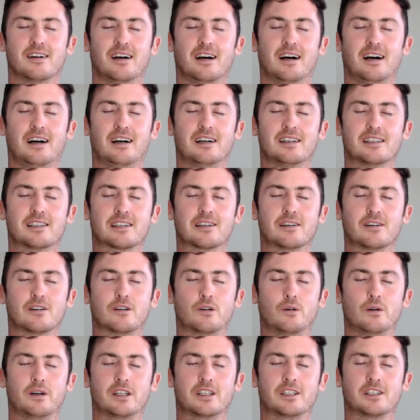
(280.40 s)
Ask your
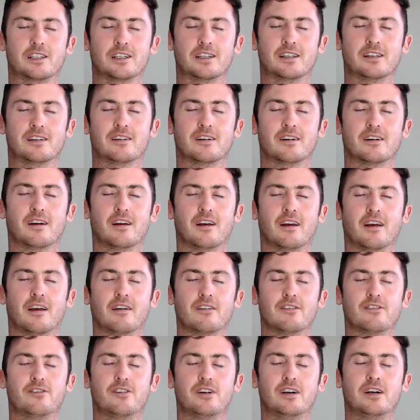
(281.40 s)
question,
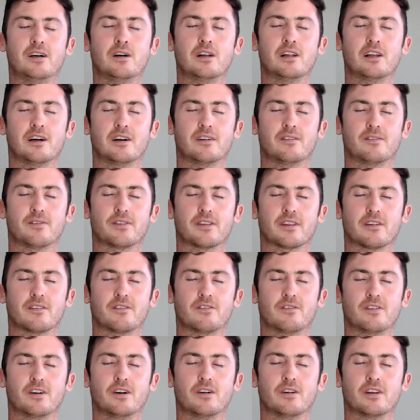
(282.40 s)
feel it,
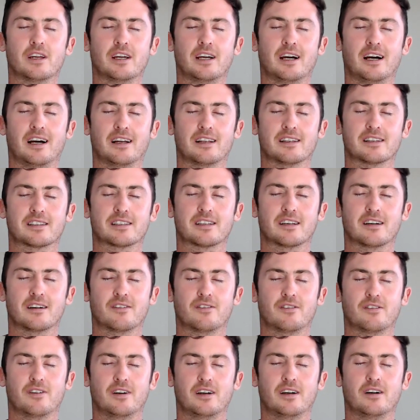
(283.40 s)
feel the answer,
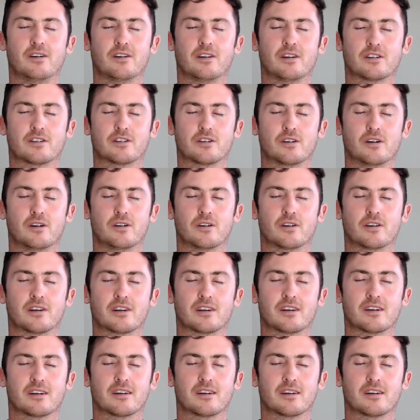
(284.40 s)
feel the truth.